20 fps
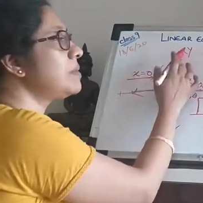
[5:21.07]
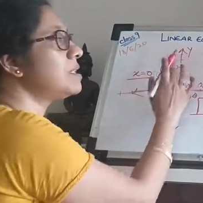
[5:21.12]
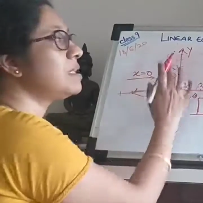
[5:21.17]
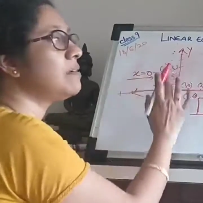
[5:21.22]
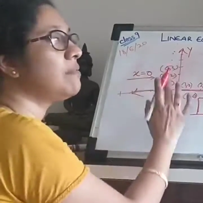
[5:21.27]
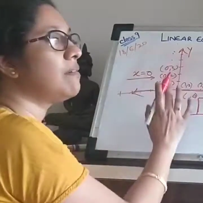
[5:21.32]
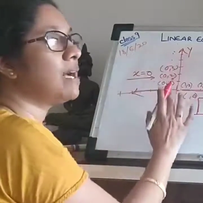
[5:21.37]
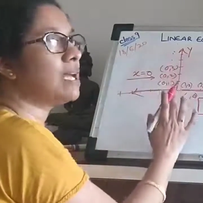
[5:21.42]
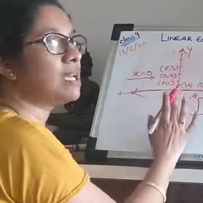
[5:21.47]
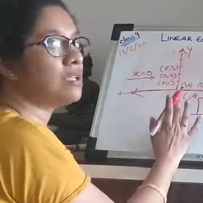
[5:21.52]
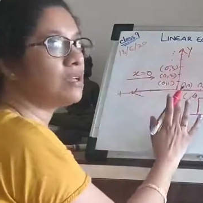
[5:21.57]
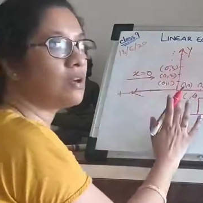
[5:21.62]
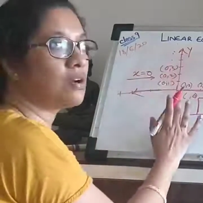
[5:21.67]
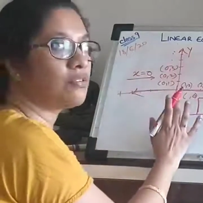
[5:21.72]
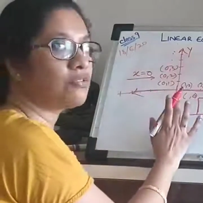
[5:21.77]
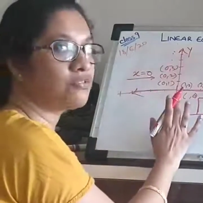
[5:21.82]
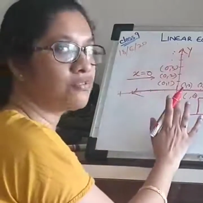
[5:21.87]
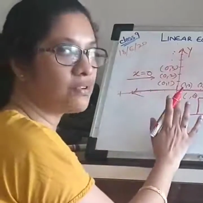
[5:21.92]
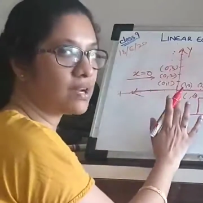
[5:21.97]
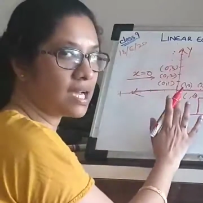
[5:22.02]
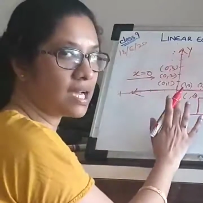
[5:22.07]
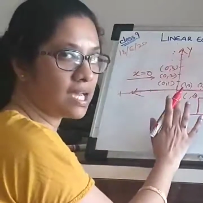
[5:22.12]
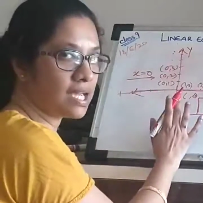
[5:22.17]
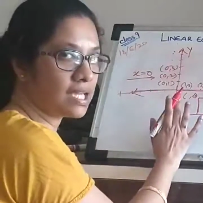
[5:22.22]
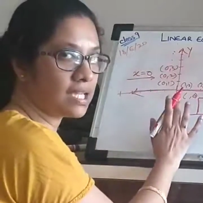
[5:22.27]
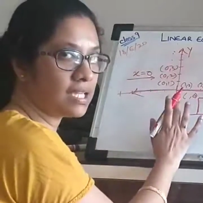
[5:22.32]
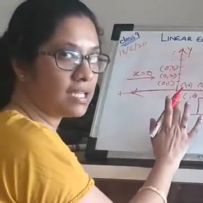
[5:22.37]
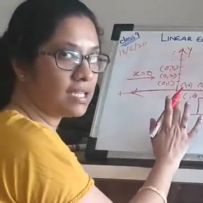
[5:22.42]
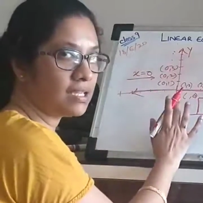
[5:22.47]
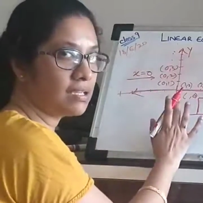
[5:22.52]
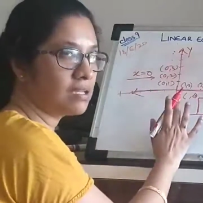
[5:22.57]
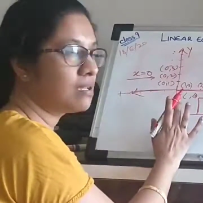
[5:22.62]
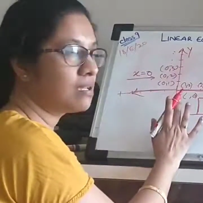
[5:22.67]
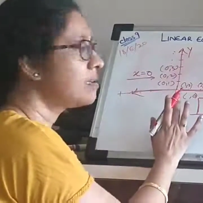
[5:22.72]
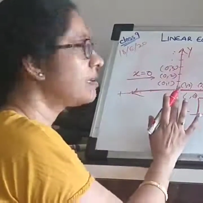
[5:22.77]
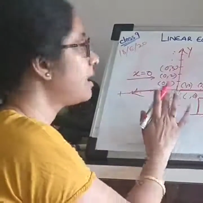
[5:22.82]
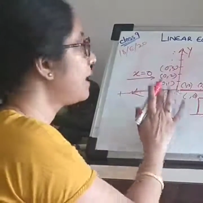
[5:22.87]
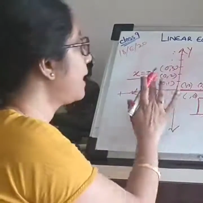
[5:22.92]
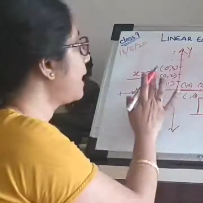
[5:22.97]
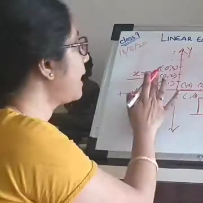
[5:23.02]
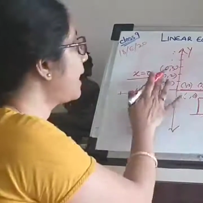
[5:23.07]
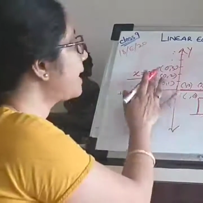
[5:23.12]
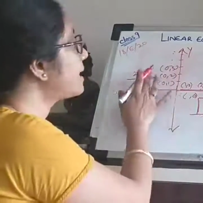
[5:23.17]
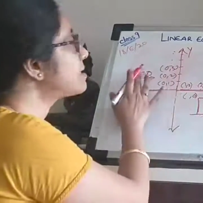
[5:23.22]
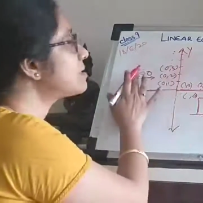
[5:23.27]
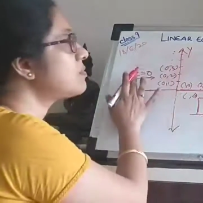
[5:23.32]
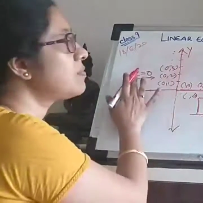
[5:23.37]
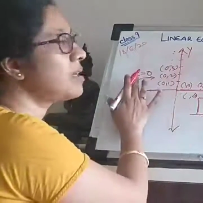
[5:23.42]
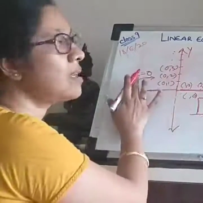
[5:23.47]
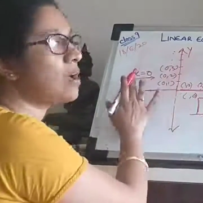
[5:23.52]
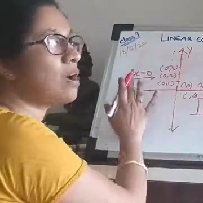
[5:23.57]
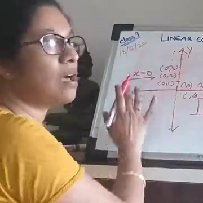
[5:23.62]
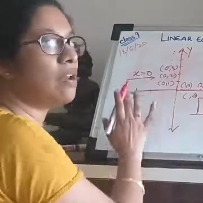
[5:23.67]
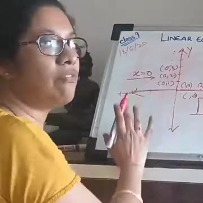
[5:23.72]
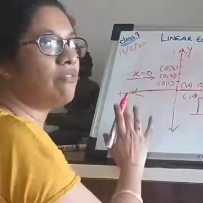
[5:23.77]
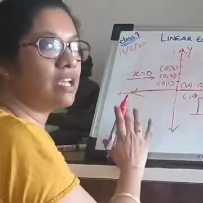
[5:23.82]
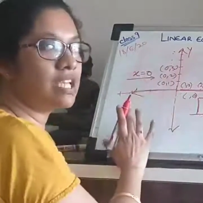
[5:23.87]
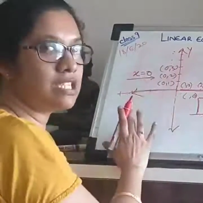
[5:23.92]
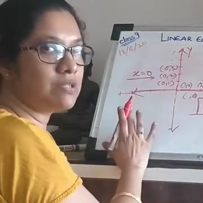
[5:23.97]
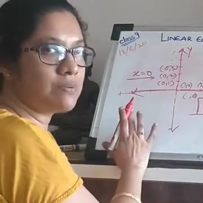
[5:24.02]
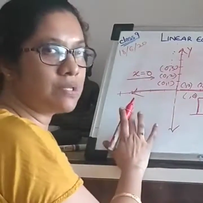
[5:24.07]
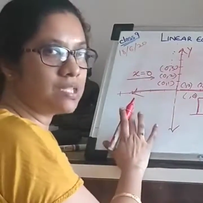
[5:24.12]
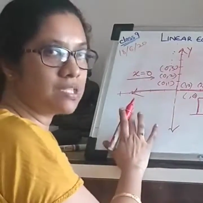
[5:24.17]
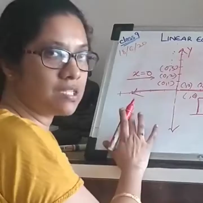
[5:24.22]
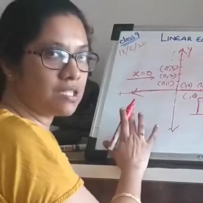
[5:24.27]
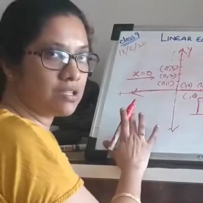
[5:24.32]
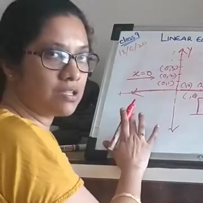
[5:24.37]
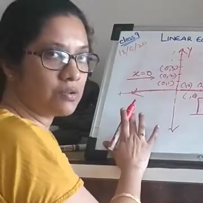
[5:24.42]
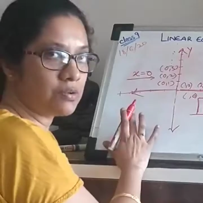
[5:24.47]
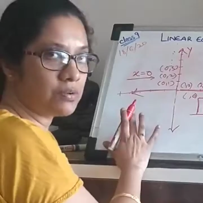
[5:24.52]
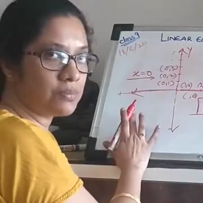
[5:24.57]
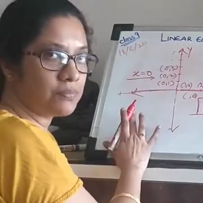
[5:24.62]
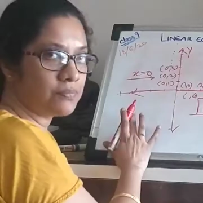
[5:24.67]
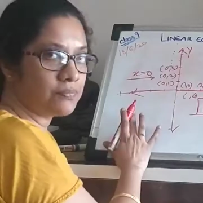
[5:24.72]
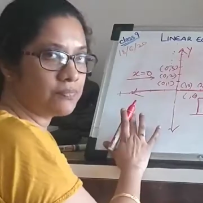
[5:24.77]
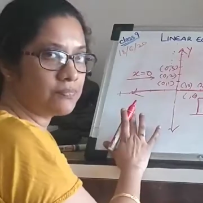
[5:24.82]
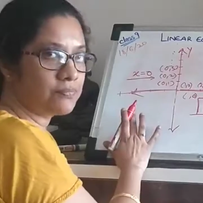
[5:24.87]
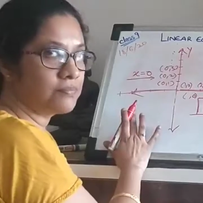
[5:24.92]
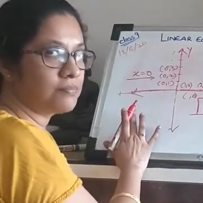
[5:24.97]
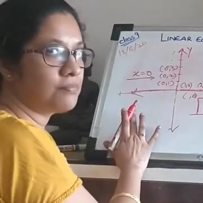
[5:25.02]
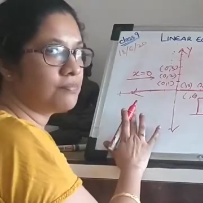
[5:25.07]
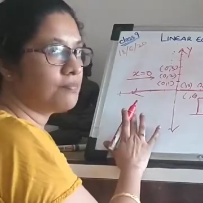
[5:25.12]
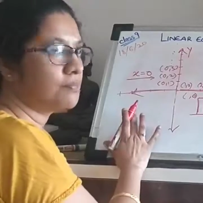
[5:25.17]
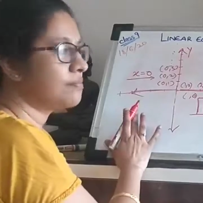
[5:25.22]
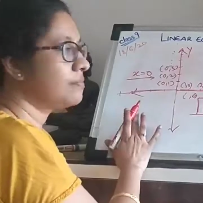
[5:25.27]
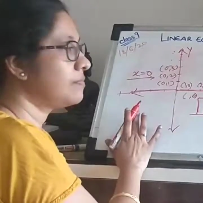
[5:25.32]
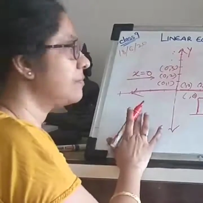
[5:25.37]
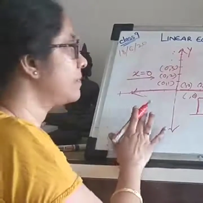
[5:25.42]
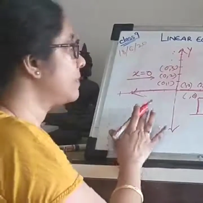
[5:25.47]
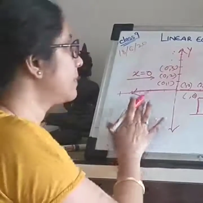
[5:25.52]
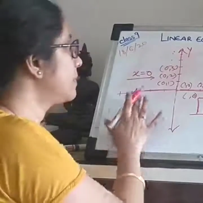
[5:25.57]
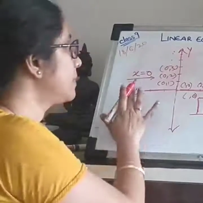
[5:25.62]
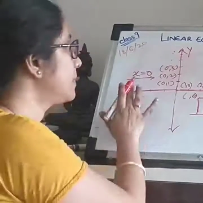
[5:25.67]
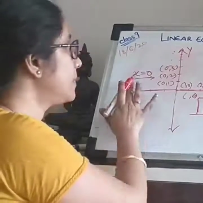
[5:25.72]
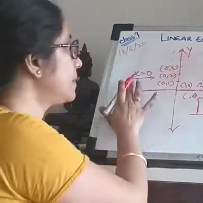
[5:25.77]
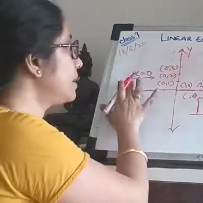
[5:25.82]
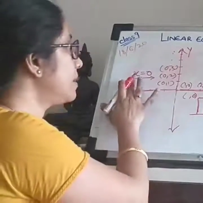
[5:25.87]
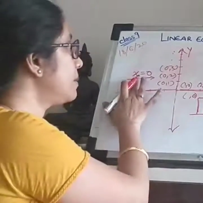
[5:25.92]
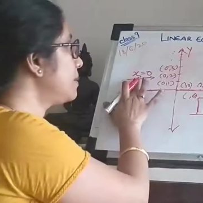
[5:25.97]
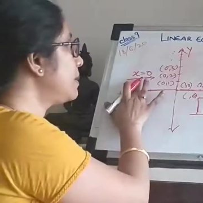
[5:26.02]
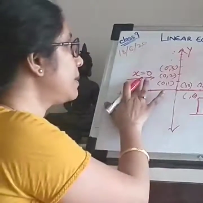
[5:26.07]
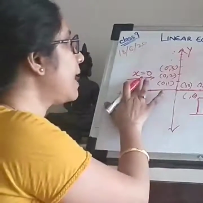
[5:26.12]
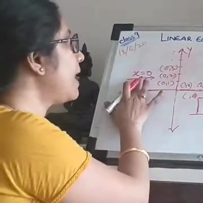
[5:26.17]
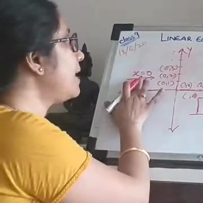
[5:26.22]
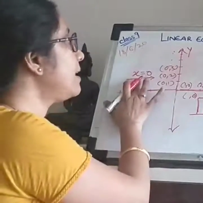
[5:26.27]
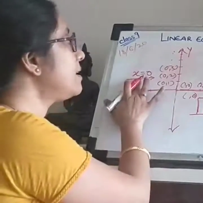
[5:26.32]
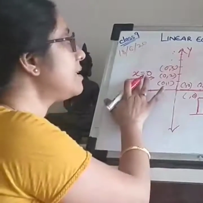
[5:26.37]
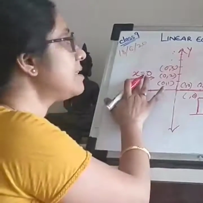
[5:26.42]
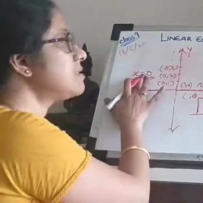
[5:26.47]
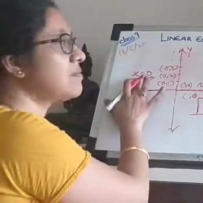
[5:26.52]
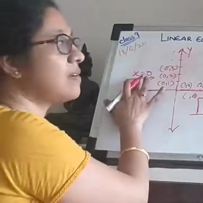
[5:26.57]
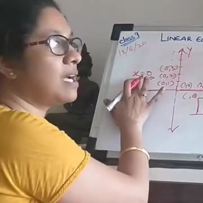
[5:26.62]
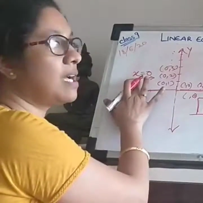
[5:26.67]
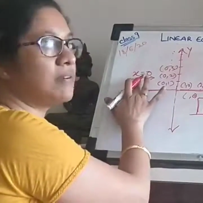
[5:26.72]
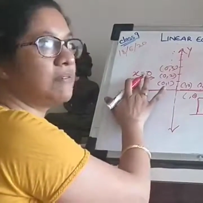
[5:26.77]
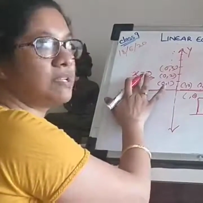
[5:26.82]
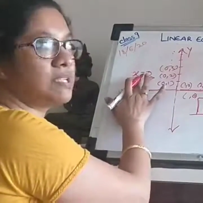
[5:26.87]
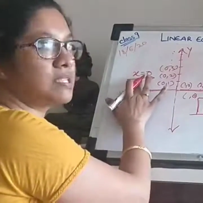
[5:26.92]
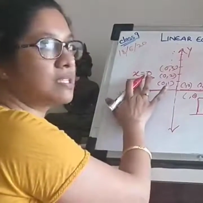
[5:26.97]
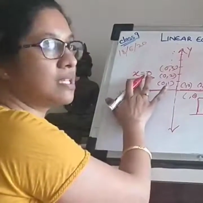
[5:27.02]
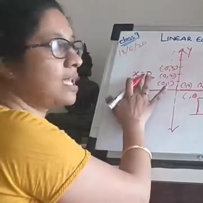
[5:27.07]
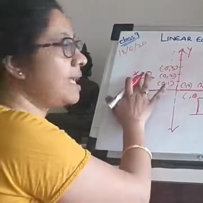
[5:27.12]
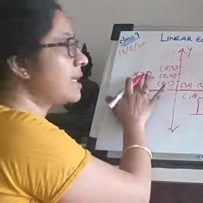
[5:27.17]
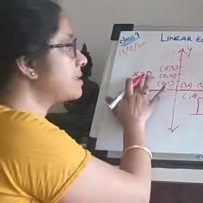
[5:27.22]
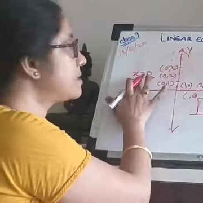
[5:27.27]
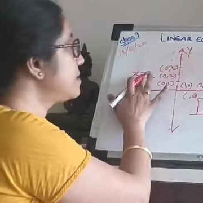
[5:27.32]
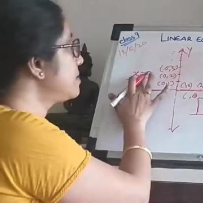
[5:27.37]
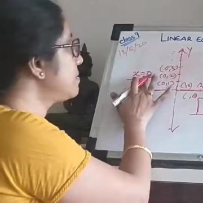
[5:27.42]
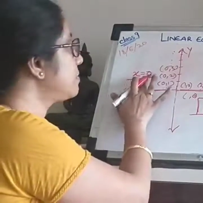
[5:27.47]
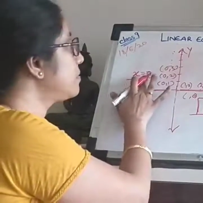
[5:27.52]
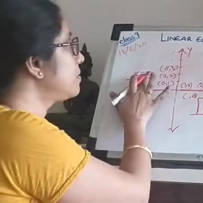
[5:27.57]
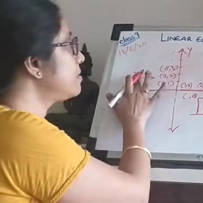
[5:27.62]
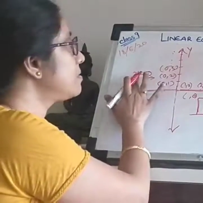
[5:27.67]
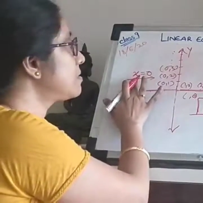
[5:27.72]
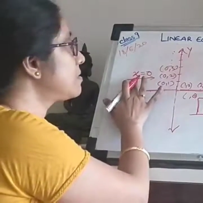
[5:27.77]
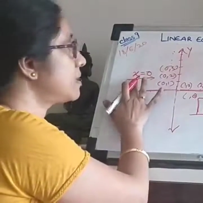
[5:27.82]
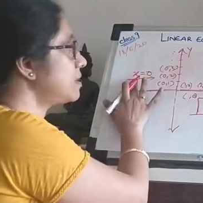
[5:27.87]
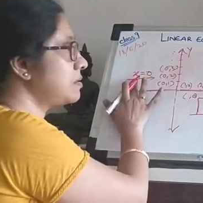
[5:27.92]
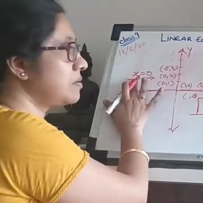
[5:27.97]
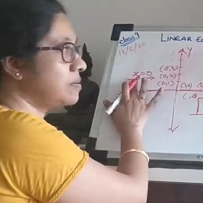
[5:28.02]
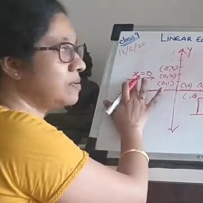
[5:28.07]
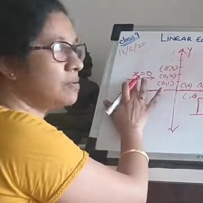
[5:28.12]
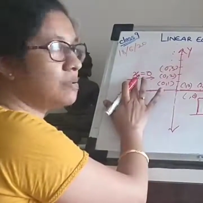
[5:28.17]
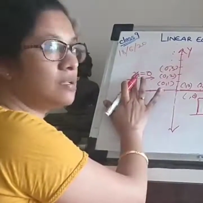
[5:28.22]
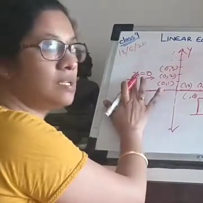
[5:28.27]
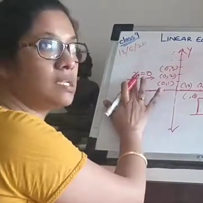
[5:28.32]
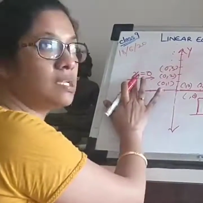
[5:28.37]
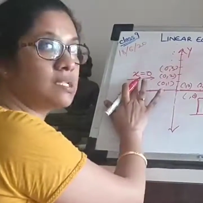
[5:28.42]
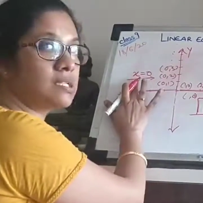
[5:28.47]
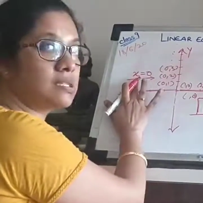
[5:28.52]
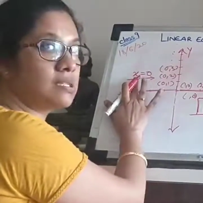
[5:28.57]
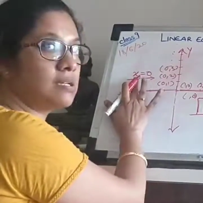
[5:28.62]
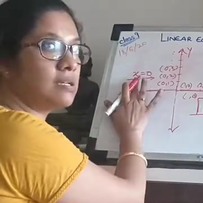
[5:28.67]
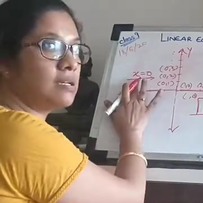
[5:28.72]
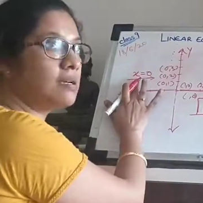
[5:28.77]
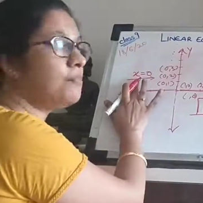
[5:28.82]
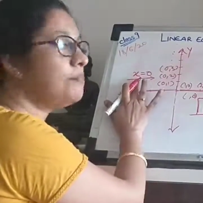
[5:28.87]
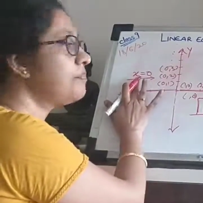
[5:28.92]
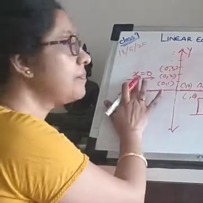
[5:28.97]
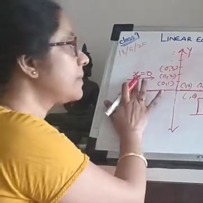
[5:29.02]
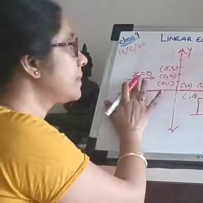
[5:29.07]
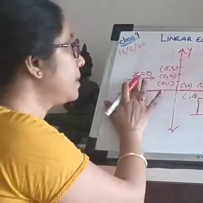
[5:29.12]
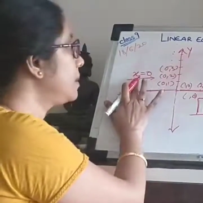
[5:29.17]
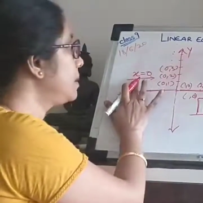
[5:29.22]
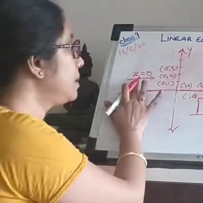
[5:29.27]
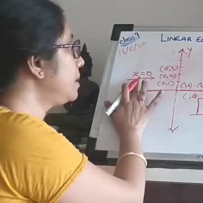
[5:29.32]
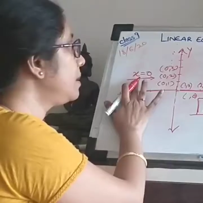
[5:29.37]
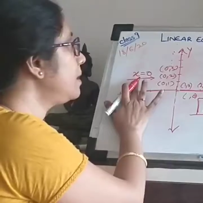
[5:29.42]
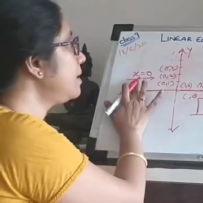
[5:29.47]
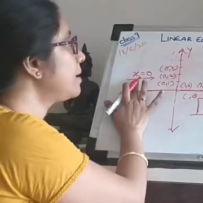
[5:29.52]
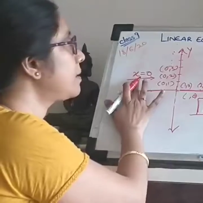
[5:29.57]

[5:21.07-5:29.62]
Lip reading: be the value of y, x will always be 0. That is why we say x is equal to 0 is the linear